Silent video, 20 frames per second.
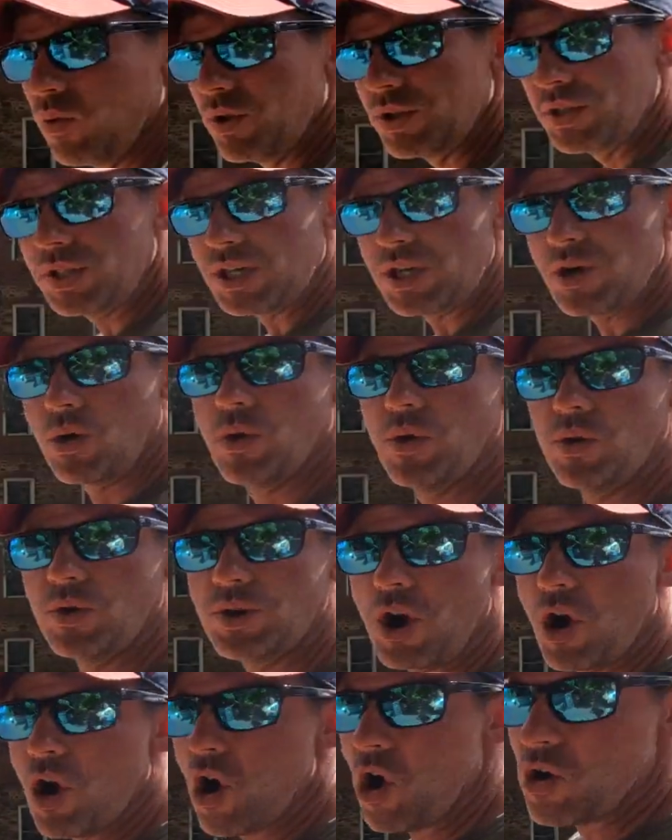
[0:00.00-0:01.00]
was the
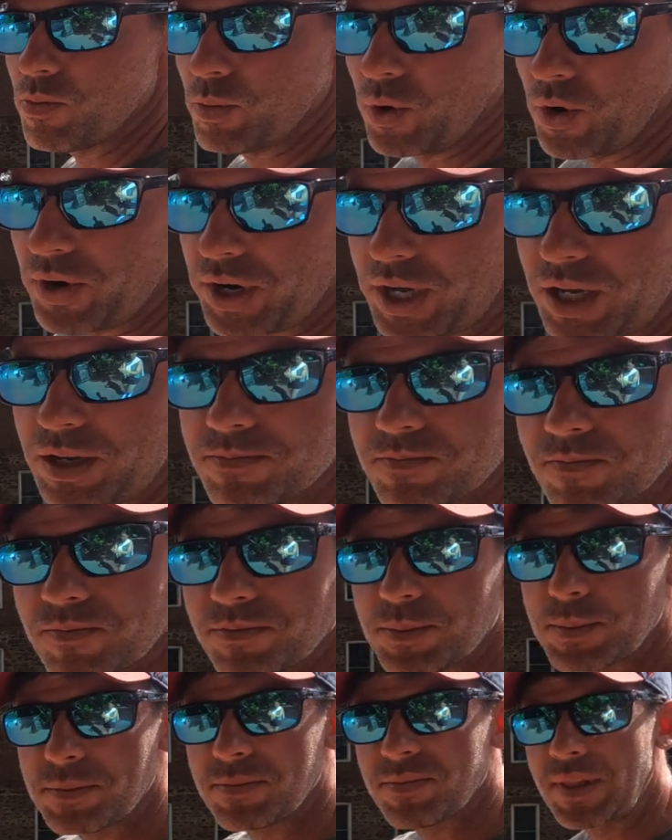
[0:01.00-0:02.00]
old armory
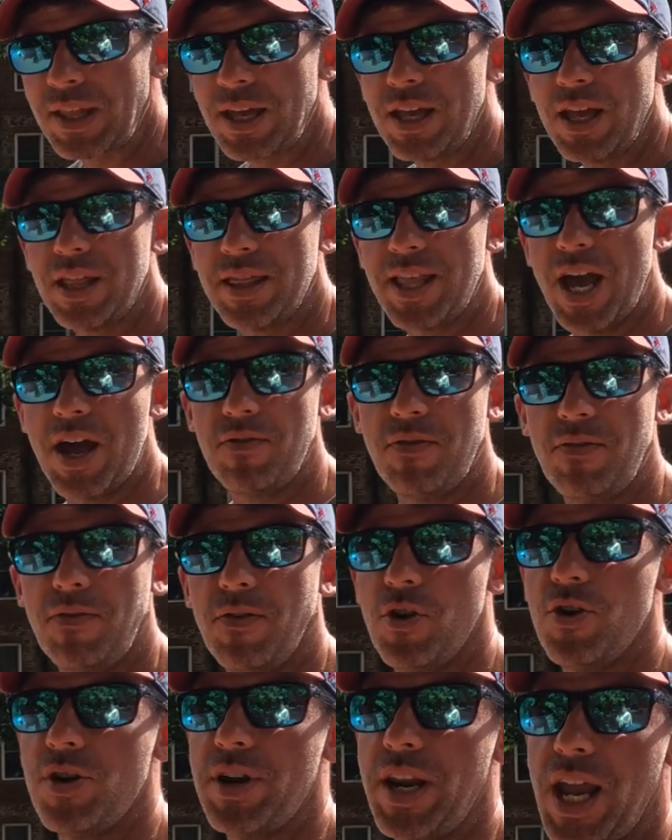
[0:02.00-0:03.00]
that
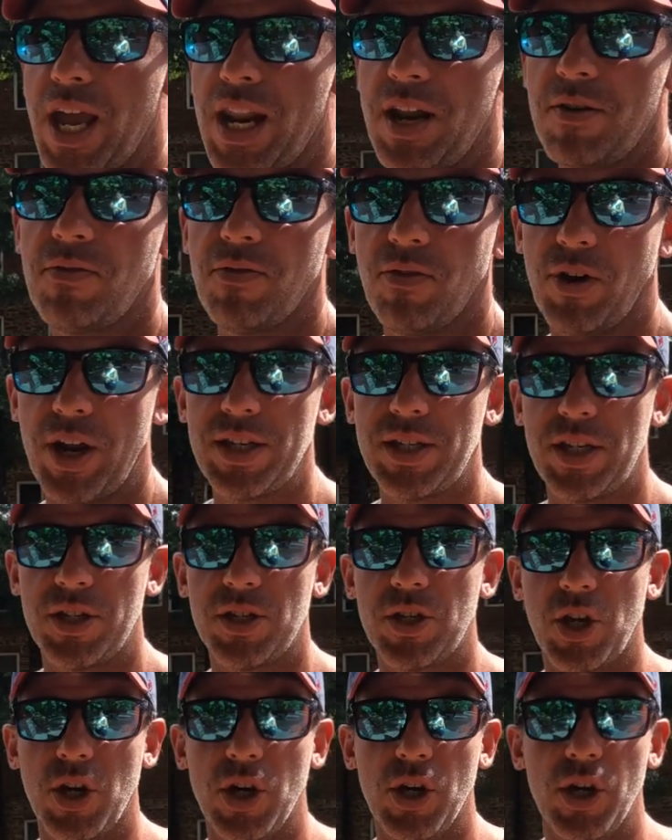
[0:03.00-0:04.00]
Ferdinand and
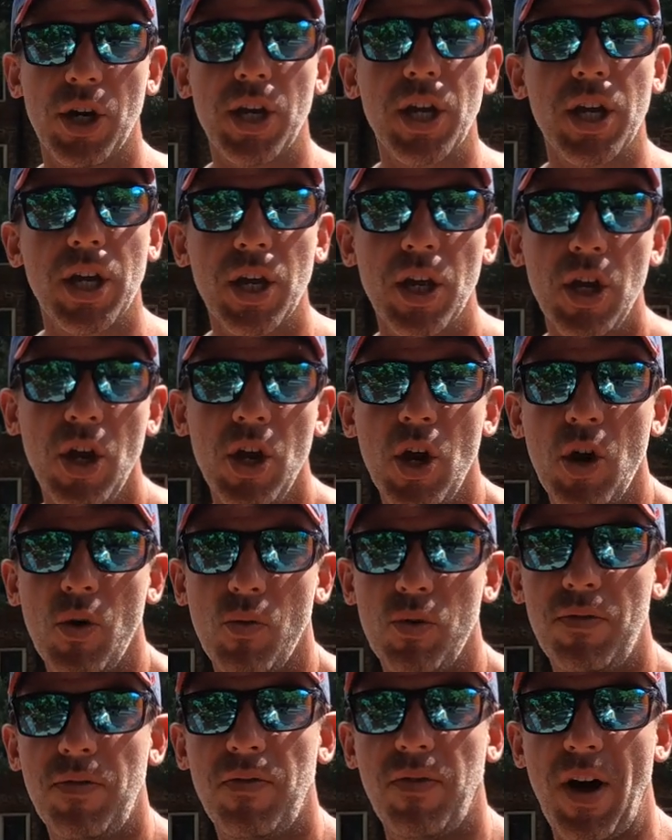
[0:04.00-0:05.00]
Francis Cook
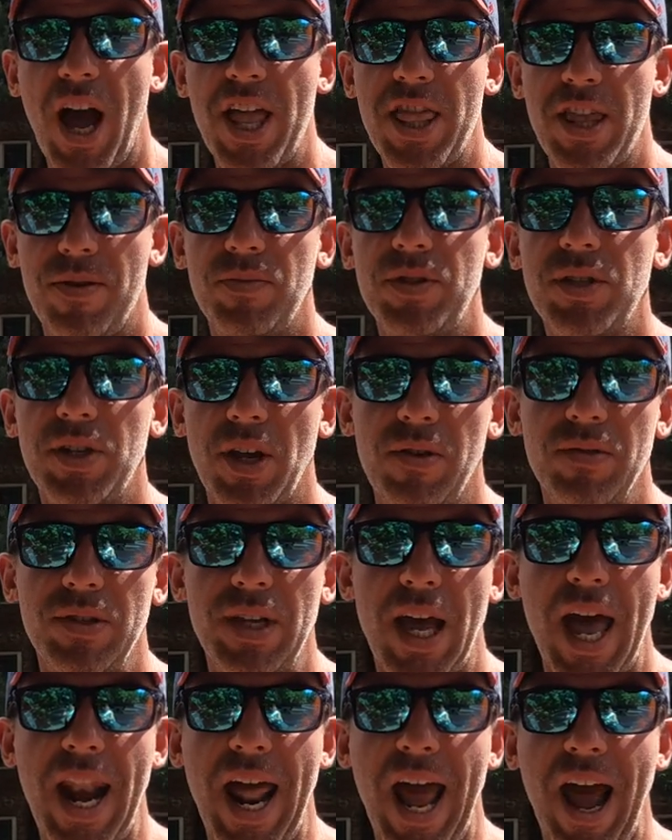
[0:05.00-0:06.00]
would find
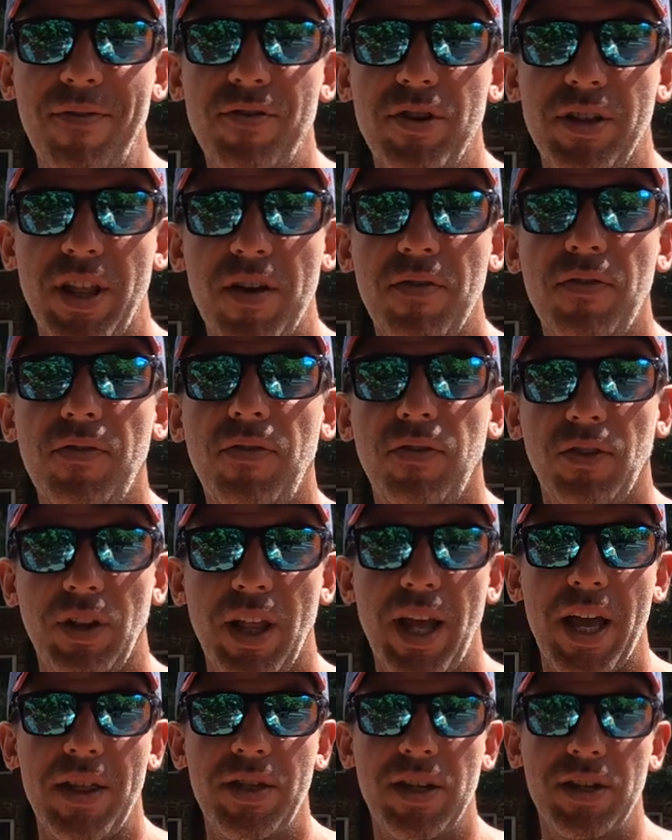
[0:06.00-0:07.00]
themselves at after they
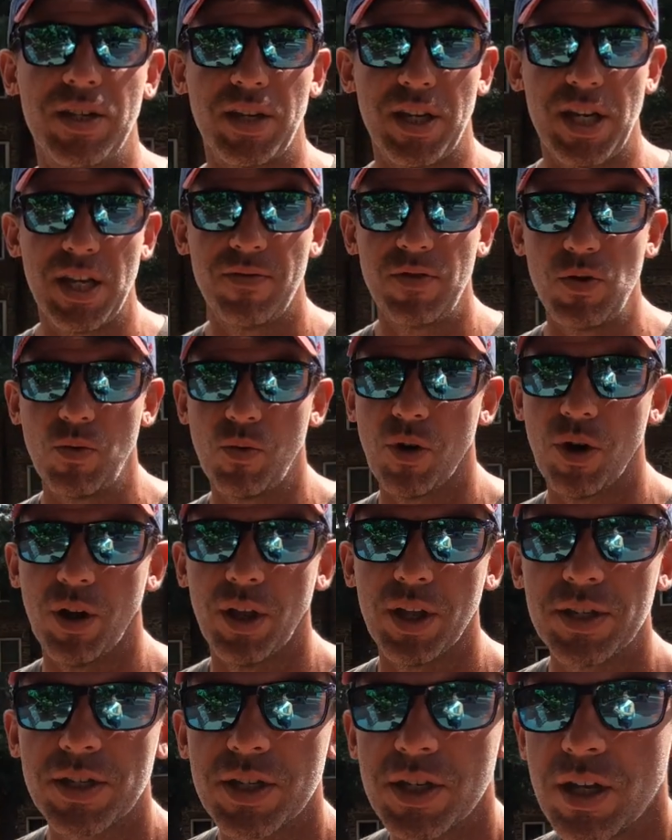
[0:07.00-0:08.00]
fled the city of New
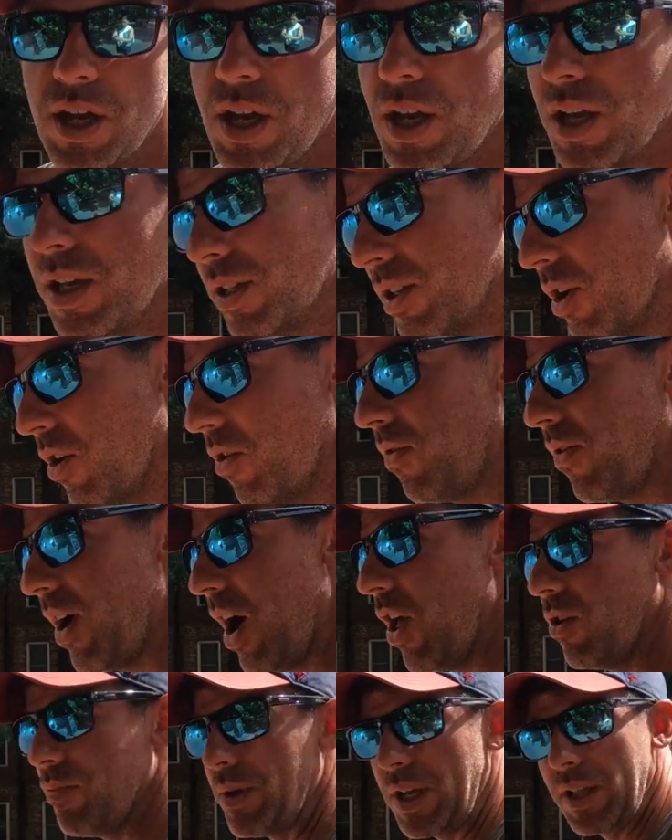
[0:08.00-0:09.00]
Orleans. So
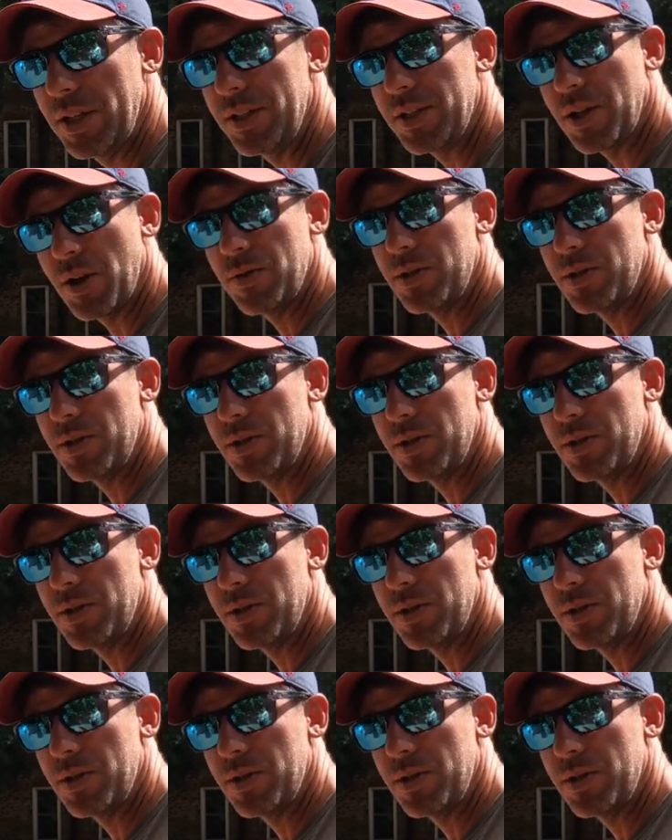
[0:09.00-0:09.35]
follow me, let's